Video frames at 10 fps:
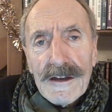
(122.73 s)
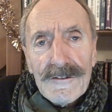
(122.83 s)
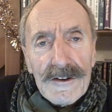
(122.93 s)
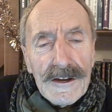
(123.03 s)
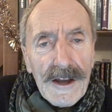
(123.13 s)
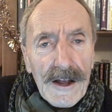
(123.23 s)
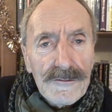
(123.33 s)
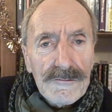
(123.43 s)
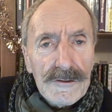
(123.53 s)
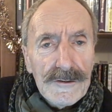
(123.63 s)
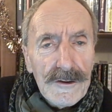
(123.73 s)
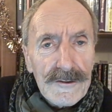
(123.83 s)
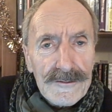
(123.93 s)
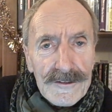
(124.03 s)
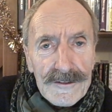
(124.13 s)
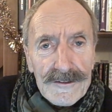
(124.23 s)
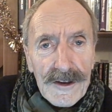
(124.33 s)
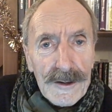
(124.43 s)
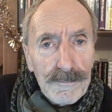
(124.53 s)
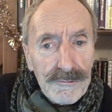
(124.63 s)
1,800 nurses
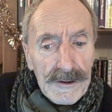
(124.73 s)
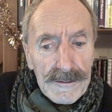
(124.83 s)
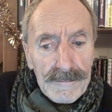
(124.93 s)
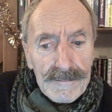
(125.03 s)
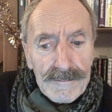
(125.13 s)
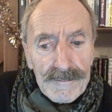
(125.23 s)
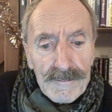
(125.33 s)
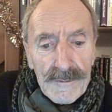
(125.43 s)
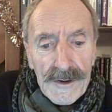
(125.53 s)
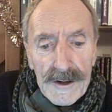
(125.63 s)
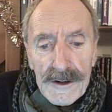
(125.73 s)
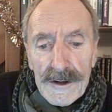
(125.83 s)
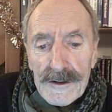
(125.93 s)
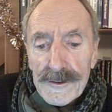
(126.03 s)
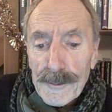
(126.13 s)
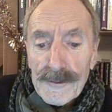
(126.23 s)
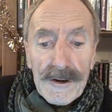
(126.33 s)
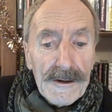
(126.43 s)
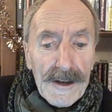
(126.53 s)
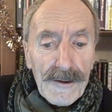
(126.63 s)
in Britain. To put
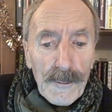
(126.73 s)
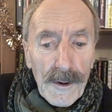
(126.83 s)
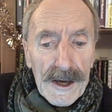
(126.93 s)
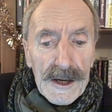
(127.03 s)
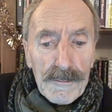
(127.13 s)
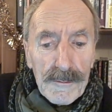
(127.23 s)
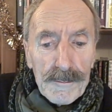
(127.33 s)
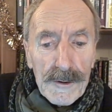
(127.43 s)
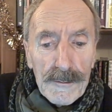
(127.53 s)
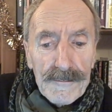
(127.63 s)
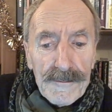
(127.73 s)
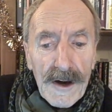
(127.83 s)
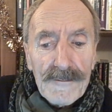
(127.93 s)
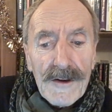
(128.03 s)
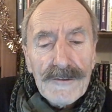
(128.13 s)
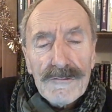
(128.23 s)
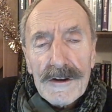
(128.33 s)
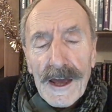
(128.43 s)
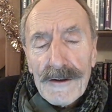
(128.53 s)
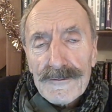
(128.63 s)
it another way, it would build
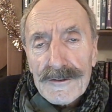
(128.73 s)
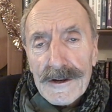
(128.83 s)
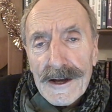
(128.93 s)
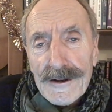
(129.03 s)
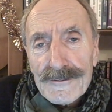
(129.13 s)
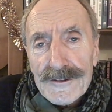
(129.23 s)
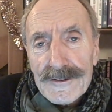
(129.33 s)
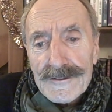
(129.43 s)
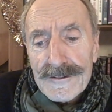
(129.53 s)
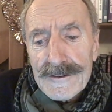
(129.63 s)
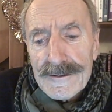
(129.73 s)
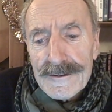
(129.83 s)
500 council houses.